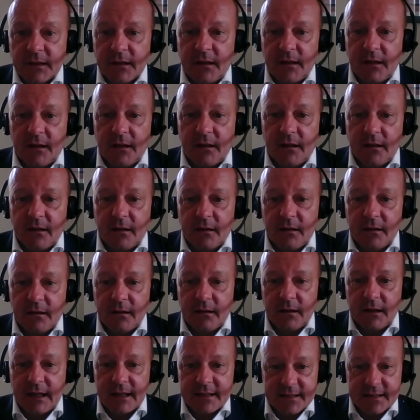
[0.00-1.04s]

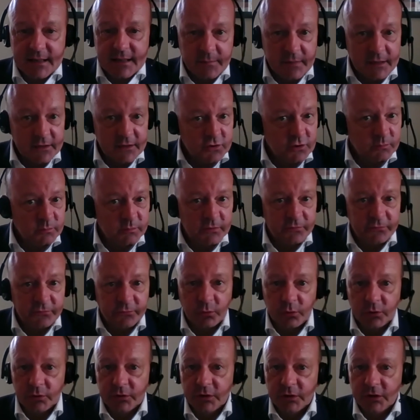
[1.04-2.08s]
As I mentioned
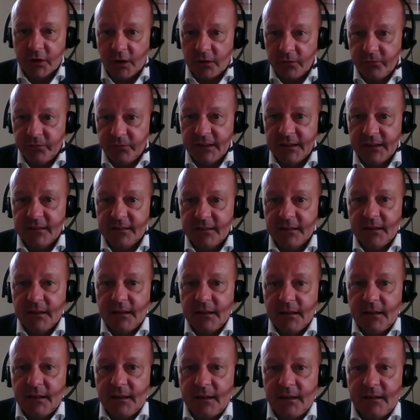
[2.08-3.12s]
before, the conflict
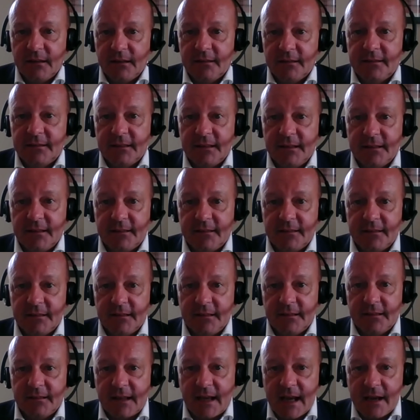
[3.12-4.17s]
is
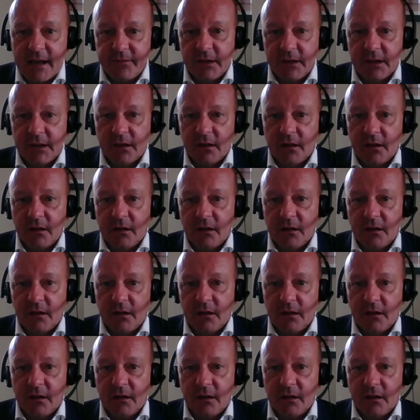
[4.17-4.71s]
having